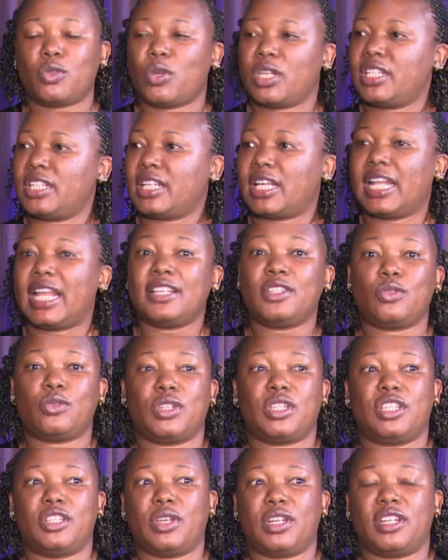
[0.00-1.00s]
Class
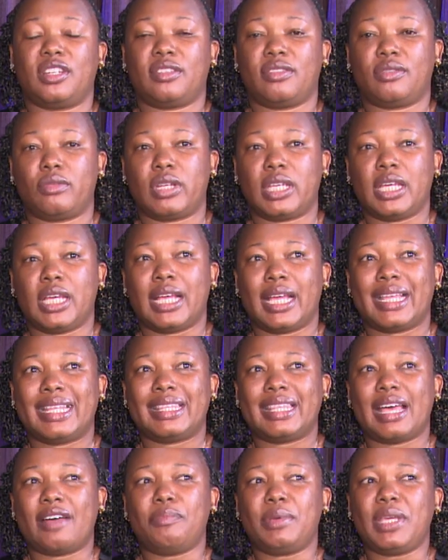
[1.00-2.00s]
2023.
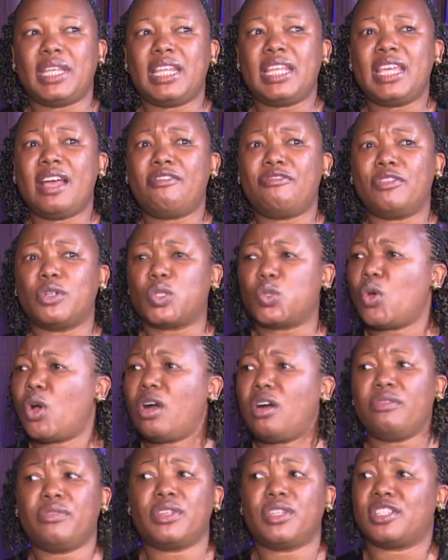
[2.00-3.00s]
They've been here for
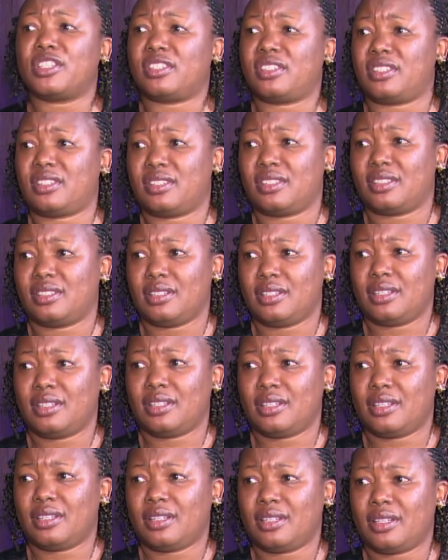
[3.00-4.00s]
12 years.
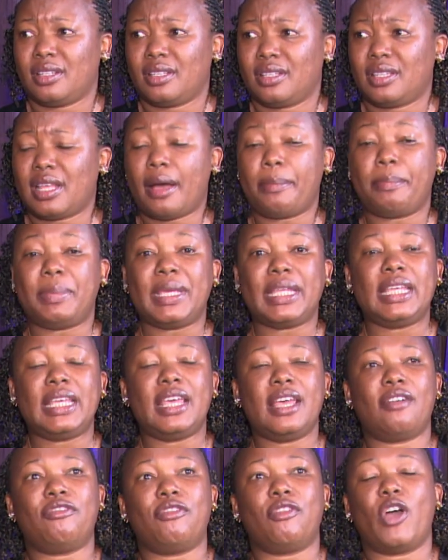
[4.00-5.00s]
They've been
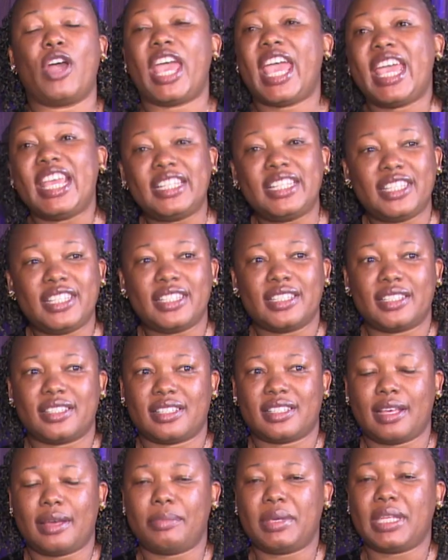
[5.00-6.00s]
here for 8
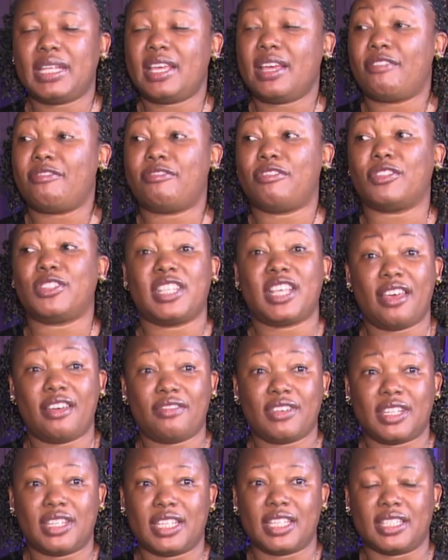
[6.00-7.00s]
years. They've been here for
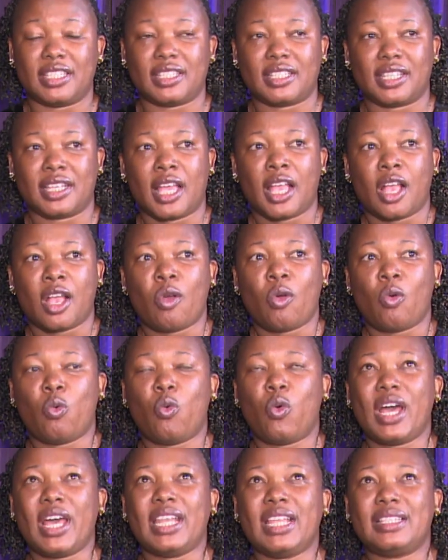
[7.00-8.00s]
7 years.
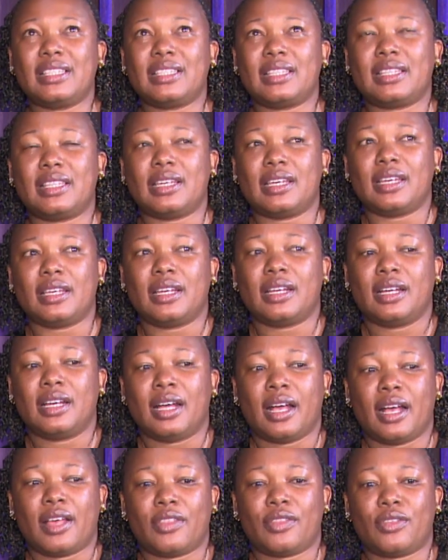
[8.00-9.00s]
What is
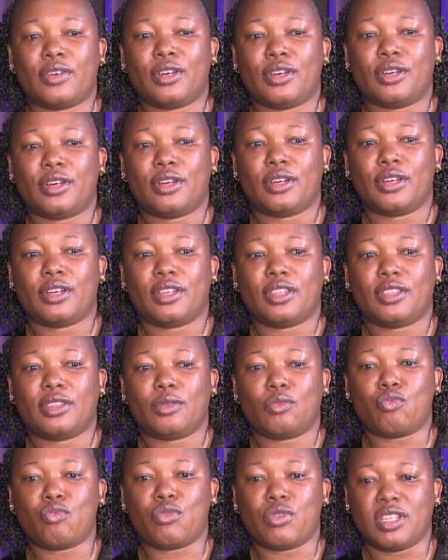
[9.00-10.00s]
the
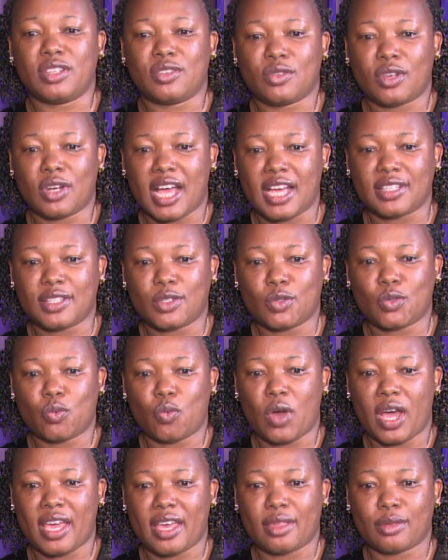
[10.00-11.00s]
reason as
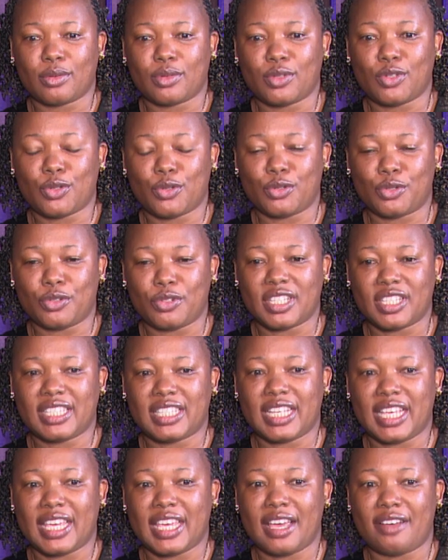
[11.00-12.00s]
to why those children
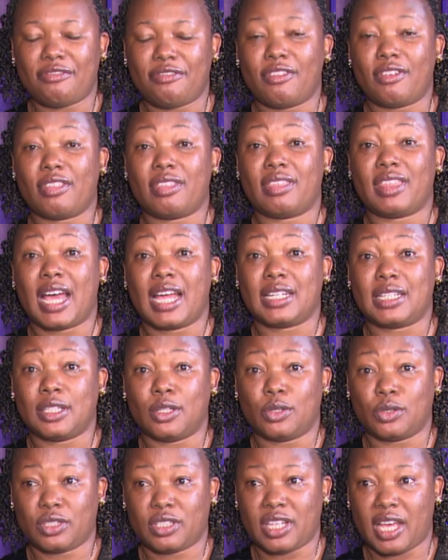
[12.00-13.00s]
stay here for
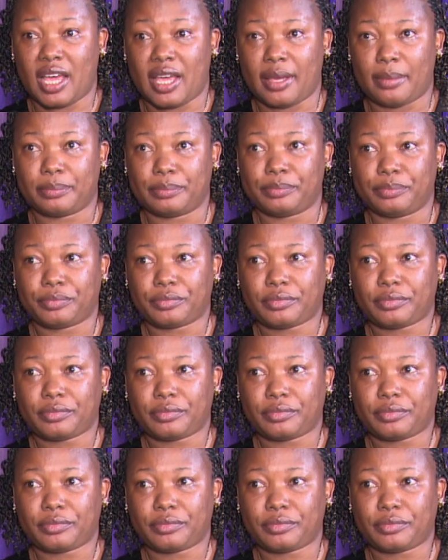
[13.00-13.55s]
that long time?